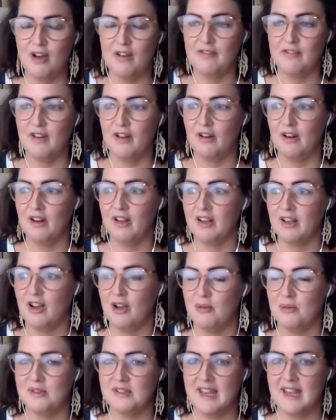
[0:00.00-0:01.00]
I felt like
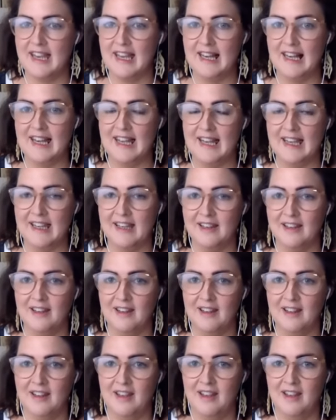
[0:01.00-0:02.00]
I was healing.
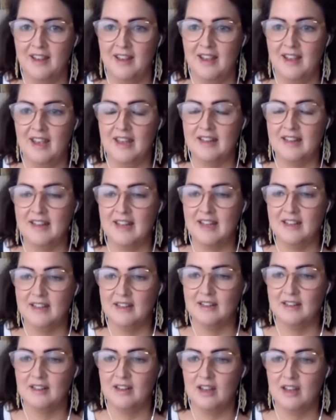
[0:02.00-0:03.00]
And
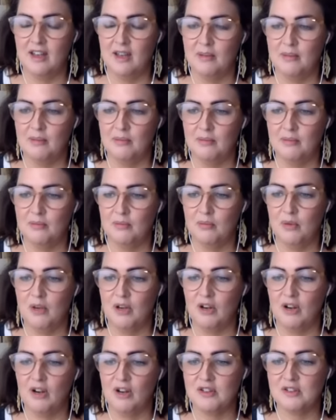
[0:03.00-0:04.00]
then um,
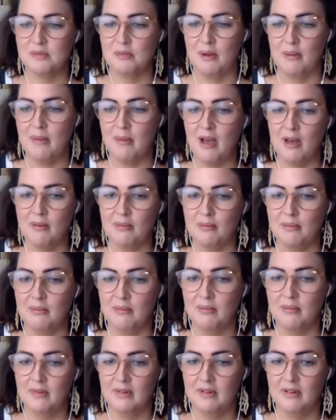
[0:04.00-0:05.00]
when I lost my mum,